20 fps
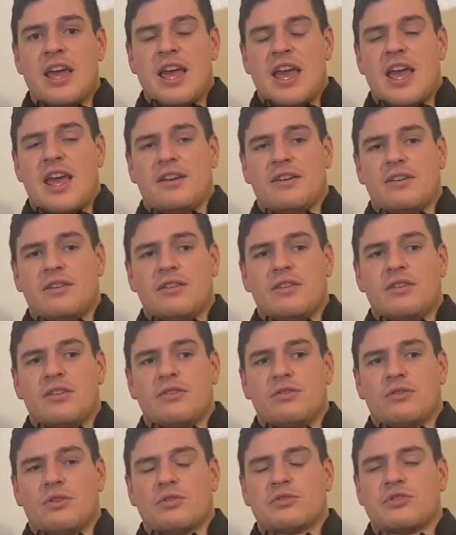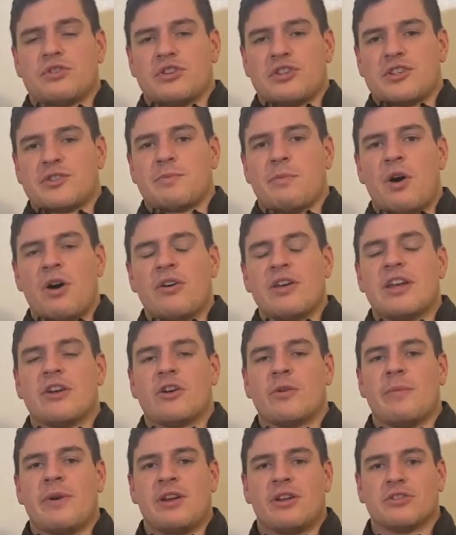And those are just small
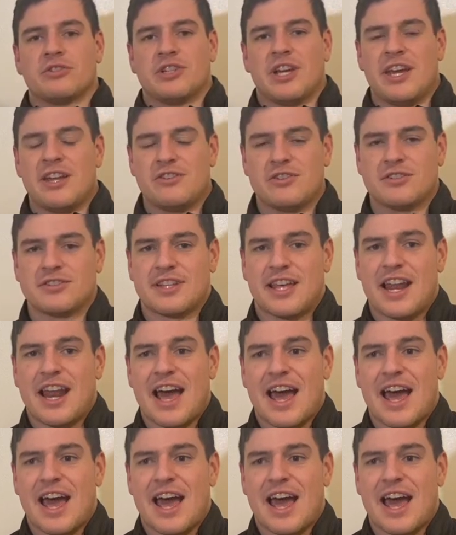incremental changes that